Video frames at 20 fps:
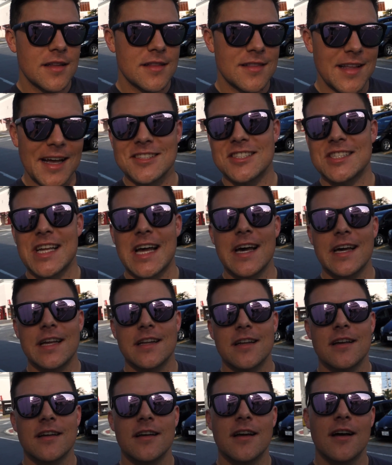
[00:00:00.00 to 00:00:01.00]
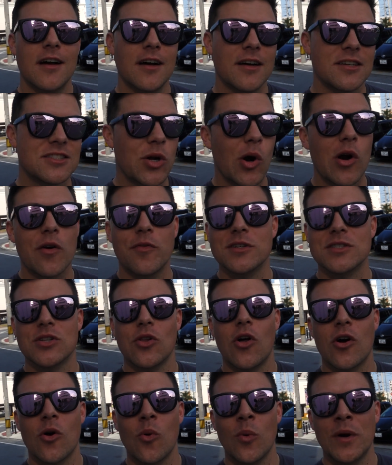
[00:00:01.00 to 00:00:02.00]
that's that. Sorry if it was
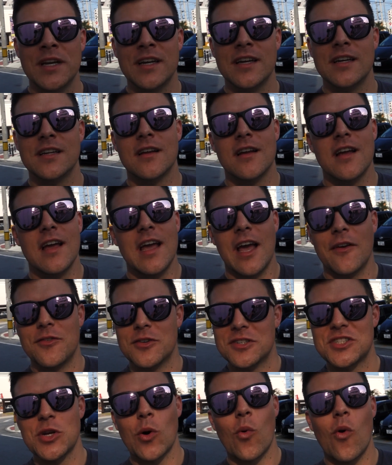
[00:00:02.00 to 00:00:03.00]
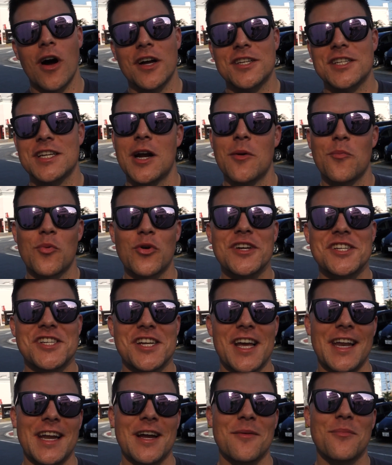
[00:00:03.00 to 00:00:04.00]
long-winded. If you're still watching, I
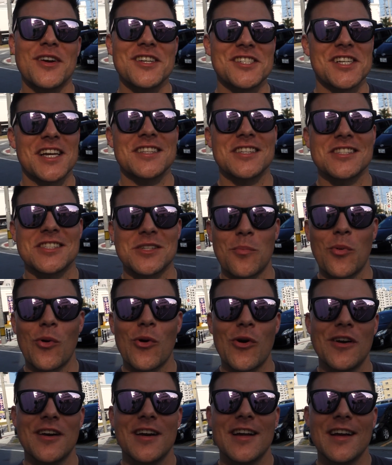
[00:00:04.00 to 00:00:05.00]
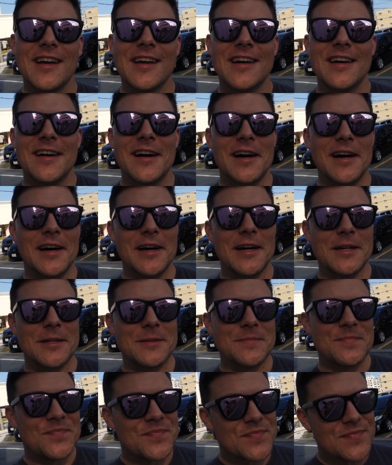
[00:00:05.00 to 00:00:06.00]
appreciate it. I appreciate the support.
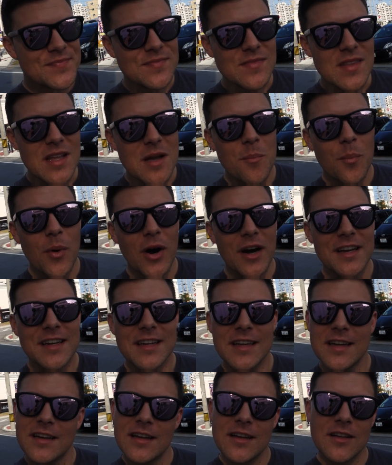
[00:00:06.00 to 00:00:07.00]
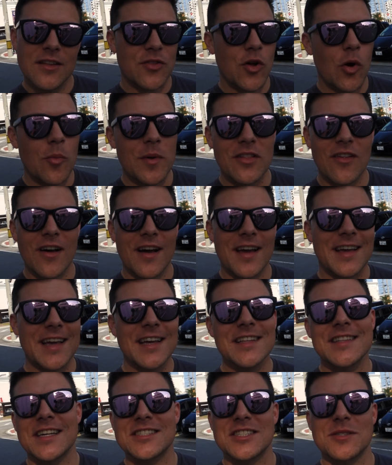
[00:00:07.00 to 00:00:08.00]
But throw me a like,
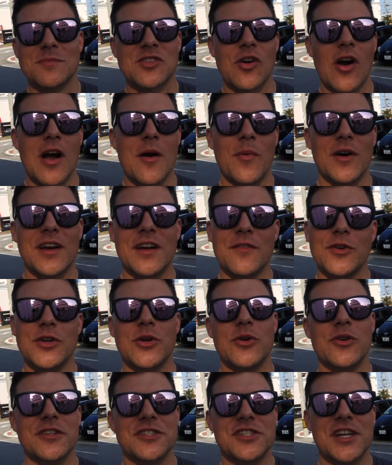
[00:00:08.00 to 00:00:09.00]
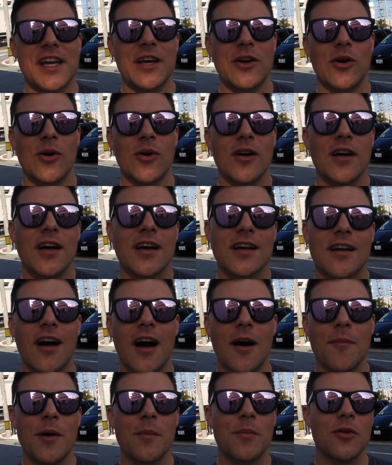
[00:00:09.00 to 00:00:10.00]
hit that subscribe button if you're new to the channel,
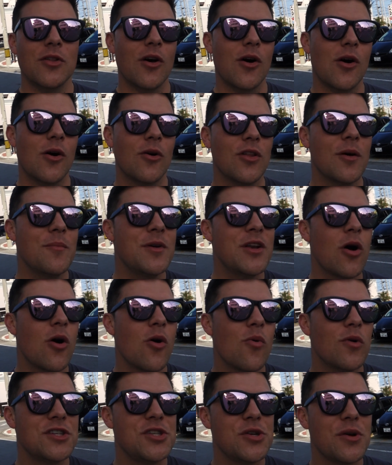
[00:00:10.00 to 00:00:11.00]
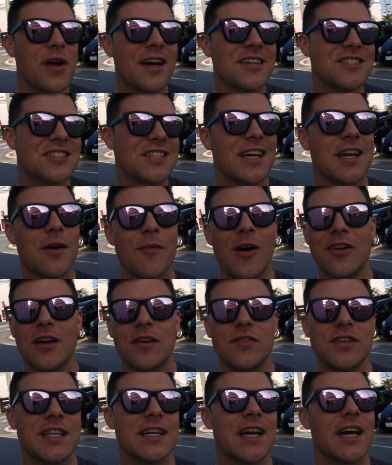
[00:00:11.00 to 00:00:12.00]
comment below, let me know what you guys think about
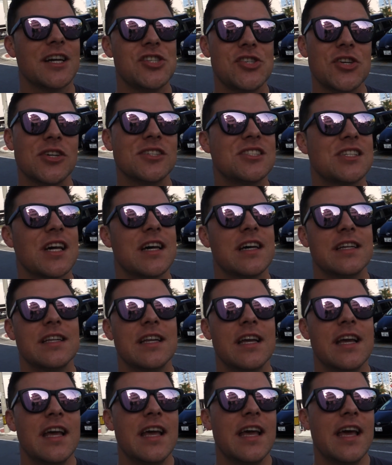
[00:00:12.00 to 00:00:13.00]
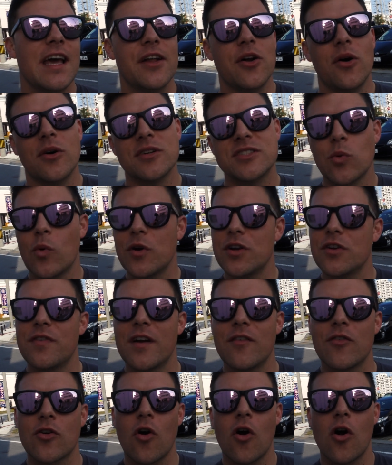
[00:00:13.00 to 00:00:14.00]
everything I just said, and also what your
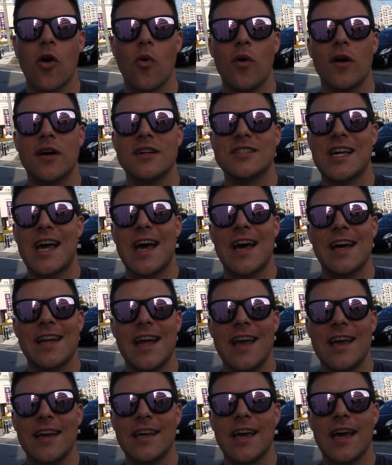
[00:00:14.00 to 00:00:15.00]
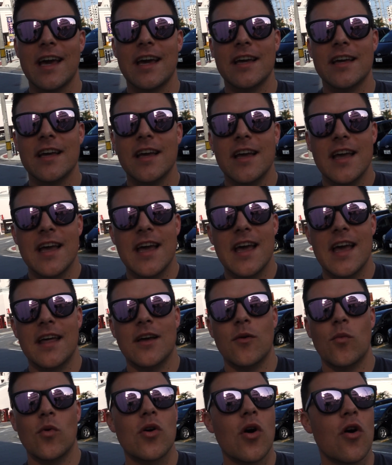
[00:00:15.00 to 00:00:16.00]
favorite car was at AK,
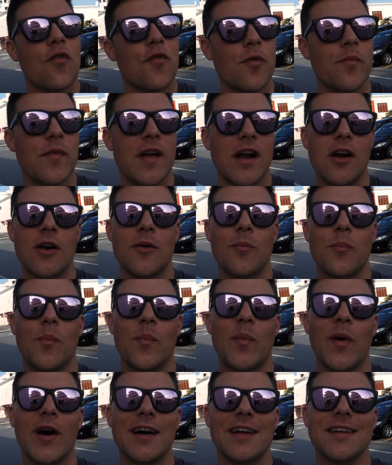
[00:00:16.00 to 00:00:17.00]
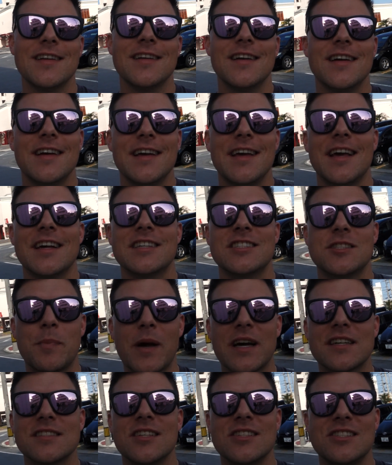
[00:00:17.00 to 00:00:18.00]
and we'll go from there. But
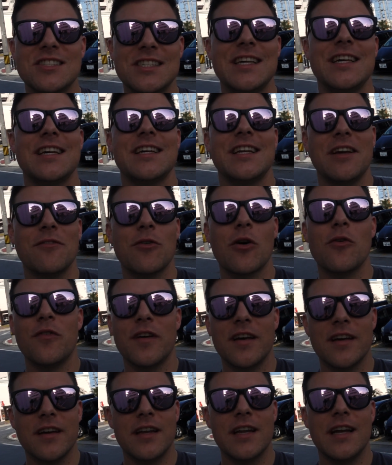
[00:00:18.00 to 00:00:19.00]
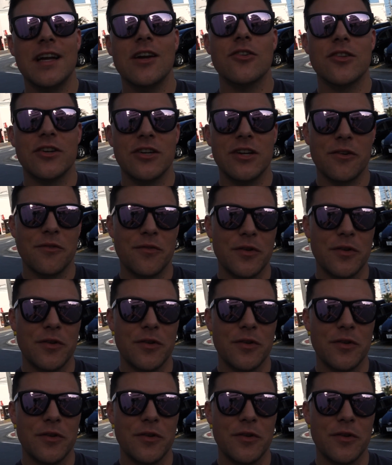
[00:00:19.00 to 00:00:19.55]
expect to see an Evo vid here in the near